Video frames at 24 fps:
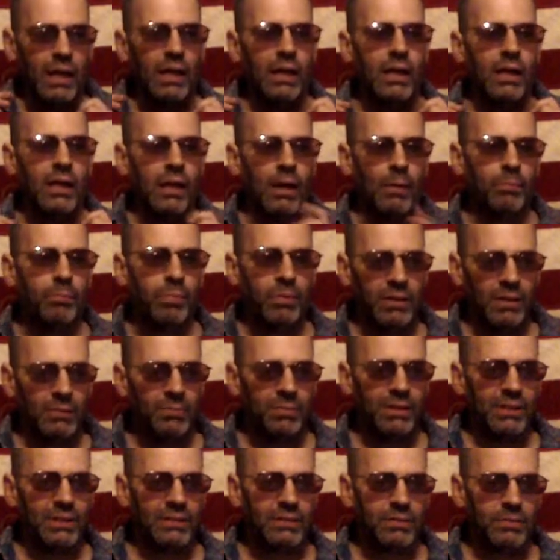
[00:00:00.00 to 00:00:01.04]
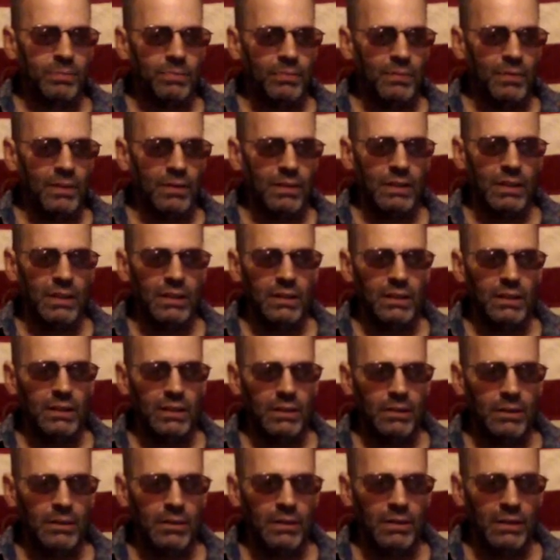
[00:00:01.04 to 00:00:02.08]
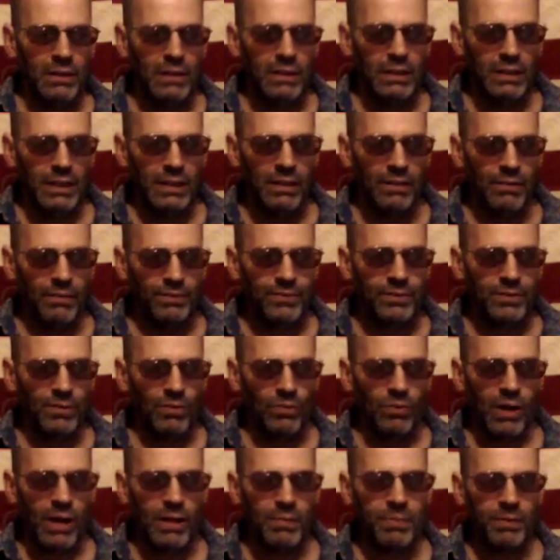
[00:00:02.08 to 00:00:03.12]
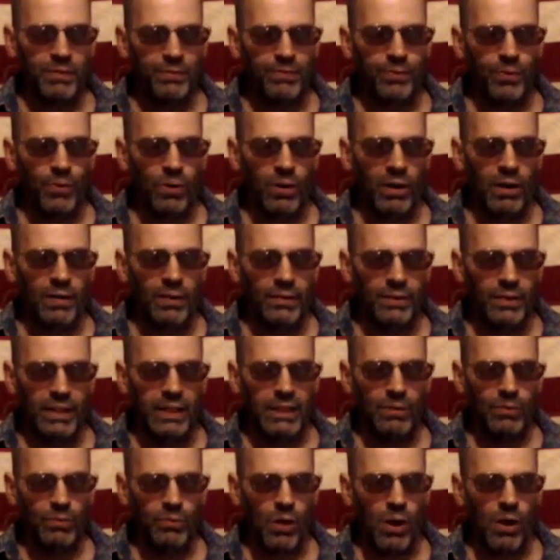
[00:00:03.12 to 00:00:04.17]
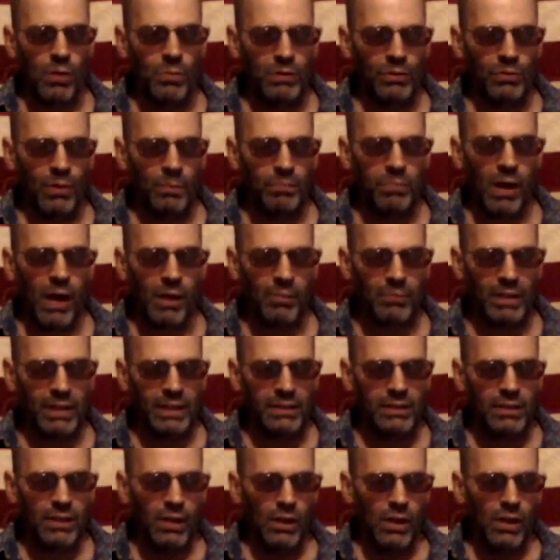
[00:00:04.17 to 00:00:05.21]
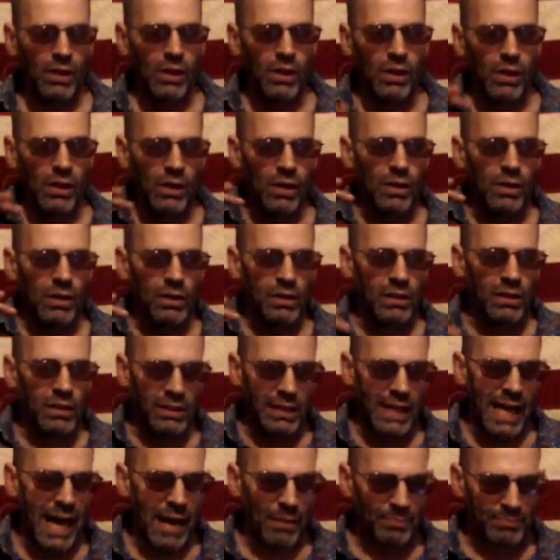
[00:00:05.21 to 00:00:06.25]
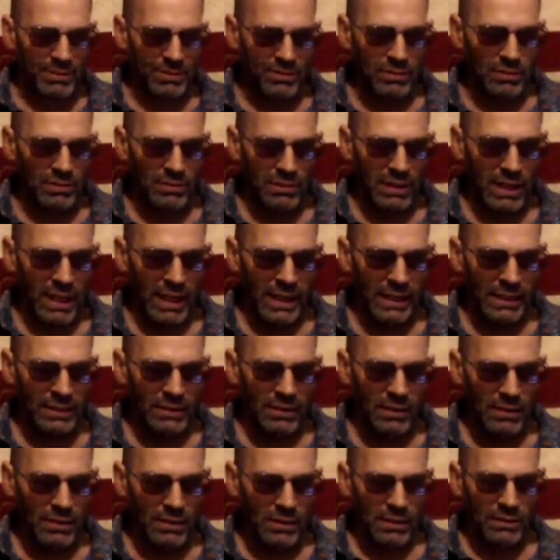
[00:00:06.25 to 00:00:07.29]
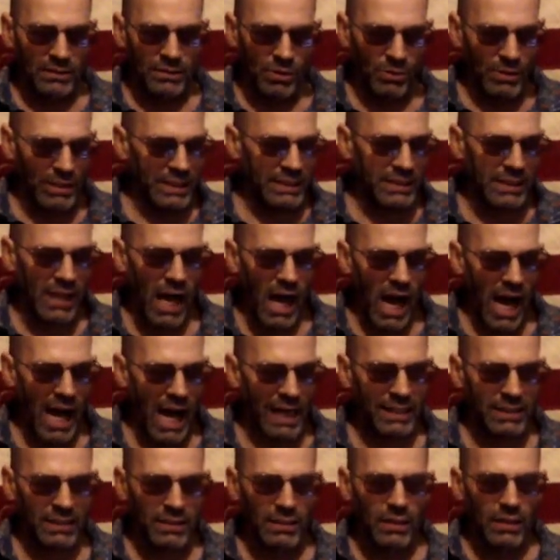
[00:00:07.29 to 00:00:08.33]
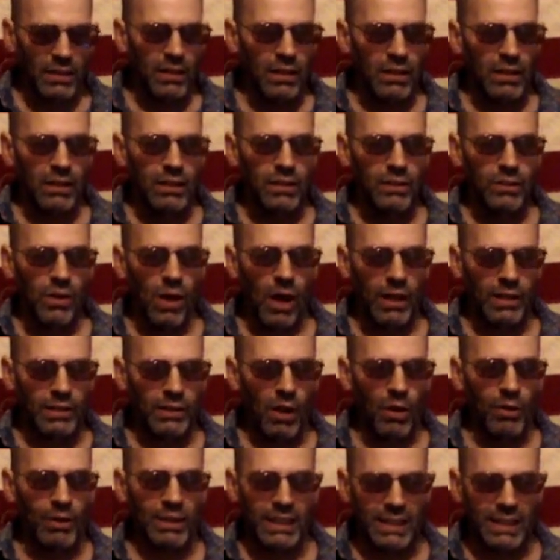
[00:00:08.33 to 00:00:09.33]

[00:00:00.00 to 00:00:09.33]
Now, Polybius lived right before the Roman Republic collapsed, okay? So he died not knowing.